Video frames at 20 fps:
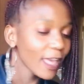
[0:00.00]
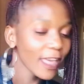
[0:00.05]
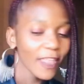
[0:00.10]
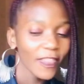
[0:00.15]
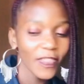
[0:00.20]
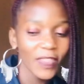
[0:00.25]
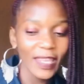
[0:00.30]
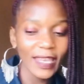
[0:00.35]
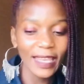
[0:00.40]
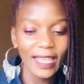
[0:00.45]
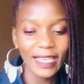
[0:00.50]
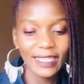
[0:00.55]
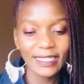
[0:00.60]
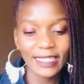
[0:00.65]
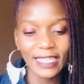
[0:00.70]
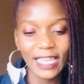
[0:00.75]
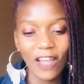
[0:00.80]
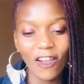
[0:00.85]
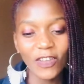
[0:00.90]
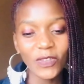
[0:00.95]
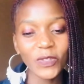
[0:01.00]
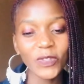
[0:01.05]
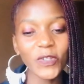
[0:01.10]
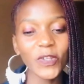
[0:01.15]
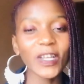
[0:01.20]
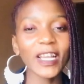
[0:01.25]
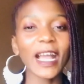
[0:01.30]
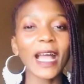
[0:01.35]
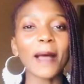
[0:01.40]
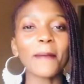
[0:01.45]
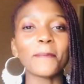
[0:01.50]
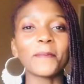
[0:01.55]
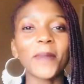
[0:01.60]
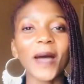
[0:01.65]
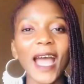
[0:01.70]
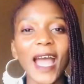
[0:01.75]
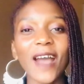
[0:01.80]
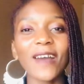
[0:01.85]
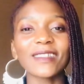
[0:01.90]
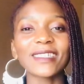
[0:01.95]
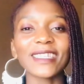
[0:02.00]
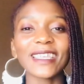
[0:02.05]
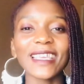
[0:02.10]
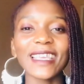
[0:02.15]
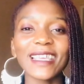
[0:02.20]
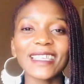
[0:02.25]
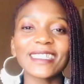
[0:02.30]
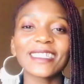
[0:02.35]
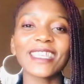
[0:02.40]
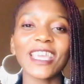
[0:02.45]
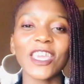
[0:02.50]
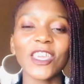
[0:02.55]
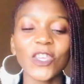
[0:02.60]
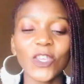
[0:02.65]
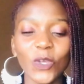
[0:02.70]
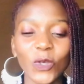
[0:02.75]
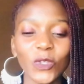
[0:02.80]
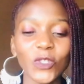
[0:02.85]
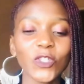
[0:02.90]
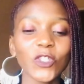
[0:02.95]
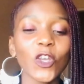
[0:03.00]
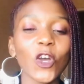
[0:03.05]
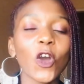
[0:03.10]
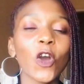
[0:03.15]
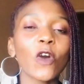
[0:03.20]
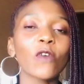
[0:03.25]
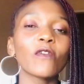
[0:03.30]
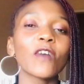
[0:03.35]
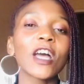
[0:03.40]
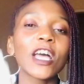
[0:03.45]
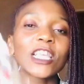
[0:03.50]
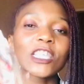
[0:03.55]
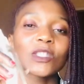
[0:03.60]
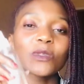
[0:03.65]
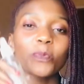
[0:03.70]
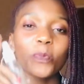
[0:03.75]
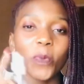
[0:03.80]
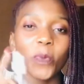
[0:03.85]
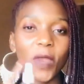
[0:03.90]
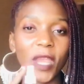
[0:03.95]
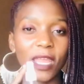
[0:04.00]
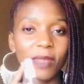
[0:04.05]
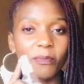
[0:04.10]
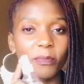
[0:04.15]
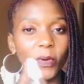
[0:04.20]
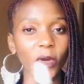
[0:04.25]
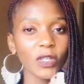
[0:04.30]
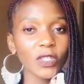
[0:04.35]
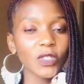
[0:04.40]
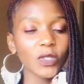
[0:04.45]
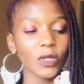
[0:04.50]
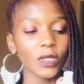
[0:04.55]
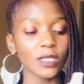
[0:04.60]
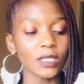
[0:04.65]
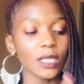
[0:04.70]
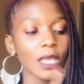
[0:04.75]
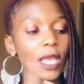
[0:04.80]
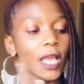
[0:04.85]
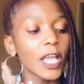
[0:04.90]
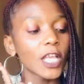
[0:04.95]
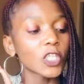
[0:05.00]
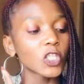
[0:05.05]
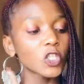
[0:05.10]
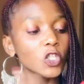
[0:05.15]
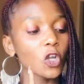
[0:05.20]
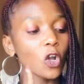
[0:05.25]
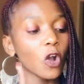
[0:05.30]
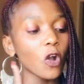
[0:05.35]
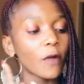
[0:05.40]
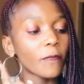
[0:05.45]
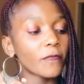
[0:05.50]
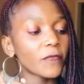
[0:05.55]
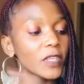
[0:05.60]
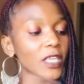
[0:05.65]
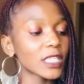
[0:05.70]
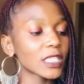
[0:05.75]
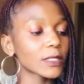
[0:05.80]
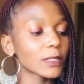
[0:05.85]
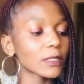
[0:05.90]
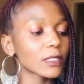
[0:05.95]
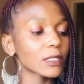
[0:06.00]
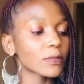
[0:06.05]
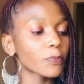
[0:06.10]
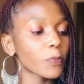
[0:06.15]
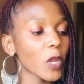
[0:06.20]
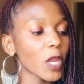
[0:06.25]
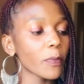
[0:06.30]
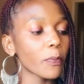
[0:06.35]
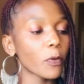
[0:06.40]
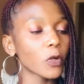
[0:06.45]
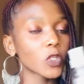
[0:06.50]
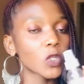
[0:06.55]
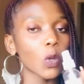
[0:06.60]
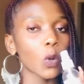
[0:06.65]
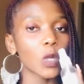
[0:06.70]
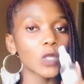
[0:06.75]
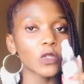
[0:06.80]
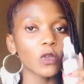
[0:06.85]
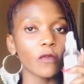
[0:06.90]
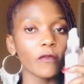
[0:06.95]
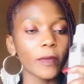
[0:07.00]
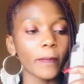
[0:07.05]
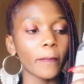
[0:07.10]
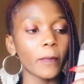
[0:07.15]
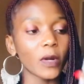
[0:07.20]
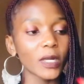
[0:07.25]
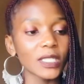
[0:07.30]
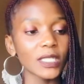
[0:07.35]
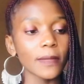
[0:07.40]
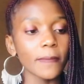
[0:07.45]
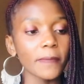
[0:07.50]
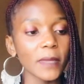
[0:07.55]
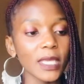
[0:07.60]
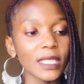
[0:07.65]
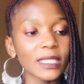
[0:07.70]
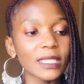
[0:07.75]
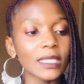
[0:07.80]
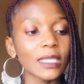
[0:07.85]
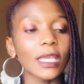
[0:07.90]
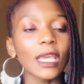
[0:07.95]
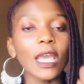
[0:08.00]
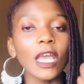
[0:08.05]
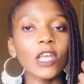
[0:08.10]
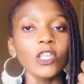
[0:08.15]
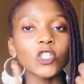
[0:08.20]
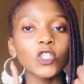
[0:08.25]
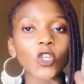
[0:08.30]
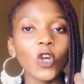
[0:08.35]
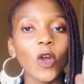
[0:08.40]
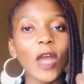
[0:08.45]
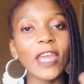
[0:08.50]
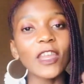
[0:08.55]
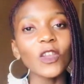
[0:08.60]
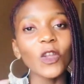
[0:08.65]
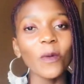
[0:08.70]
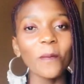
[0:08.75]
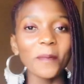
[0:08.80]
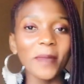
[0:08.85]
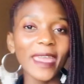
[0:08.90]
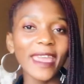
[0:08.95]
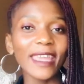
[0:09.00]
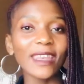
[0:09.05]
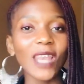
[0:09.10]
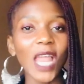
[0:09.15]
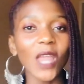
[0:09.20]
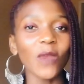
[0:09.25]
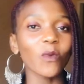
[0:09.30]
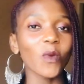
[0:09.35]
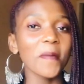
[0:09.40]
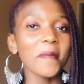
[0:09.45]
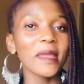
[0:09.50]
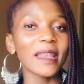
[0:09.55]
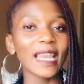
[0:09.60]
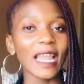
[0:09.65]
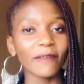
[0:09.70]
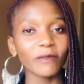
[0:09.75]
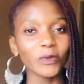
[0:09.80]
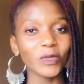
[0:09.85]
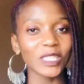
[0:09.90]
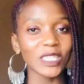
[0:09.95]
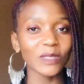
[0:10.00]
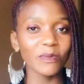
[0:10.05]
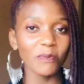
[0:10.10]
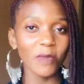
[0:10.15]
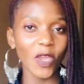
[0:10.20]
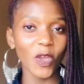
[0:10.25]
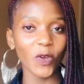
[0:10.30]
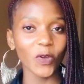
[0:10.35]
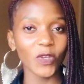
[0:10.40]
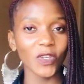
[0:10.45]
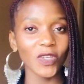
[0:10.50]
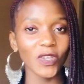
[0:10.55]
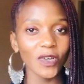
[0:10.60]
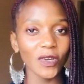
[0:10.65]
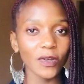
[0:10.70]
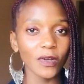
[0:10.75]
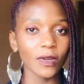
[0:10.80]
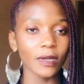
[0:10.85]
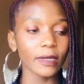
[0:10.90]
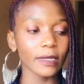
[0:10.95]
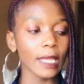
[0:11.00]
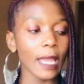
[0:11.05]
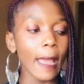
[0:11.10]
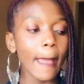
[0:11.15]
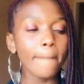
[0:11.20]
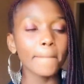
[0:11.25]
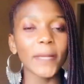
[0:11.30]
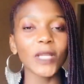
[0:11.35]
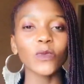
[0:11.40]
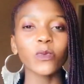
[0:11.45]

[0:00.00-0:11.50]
The next thing I want to talk about is the use of spray bottles. So this spray bottle was of a body mist, So I know men and women love to smell good, but